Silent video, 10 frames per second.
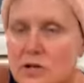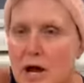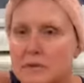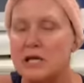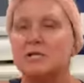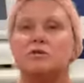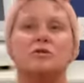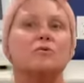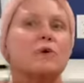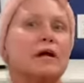now I'm going to do
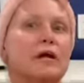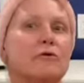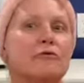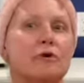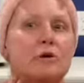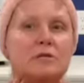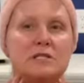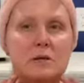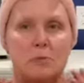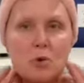the radio
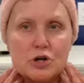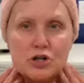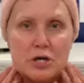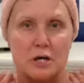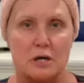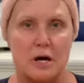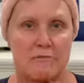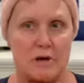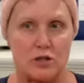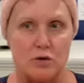frequency portion of
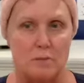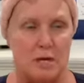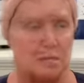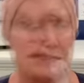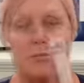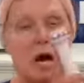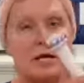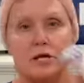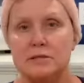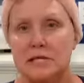my treatment. So I'm not
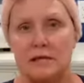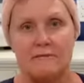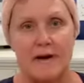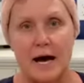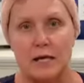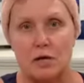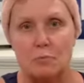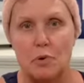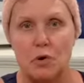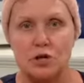using the vacuum
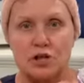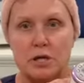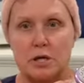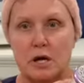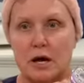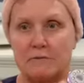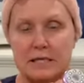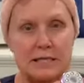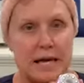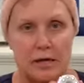portion of
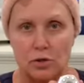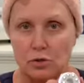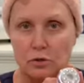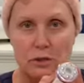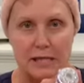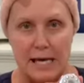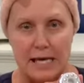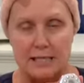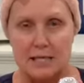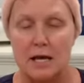this handle
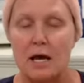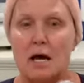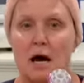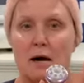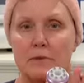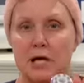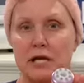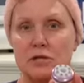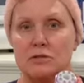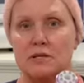yet. I'm going to
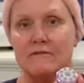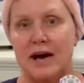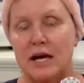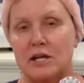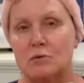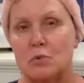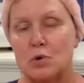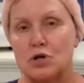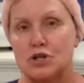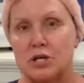use the vacuum
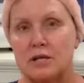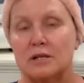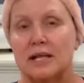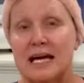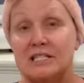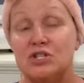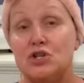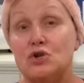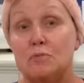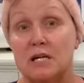portion the last
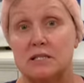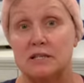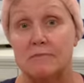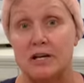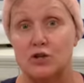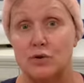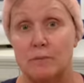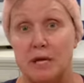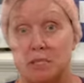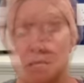2 minutes of my
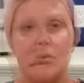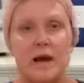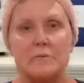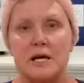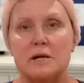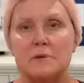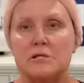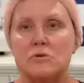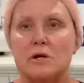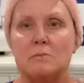treatment. So the way I'm going to be
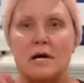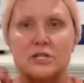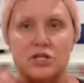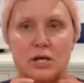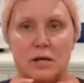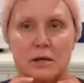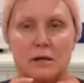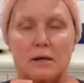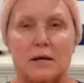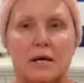doing my
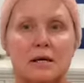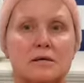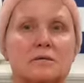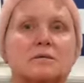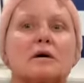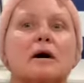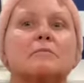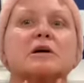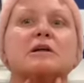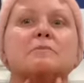chin is I'm
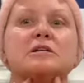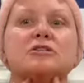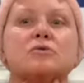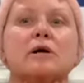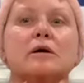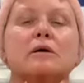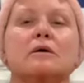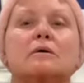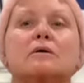going to be doing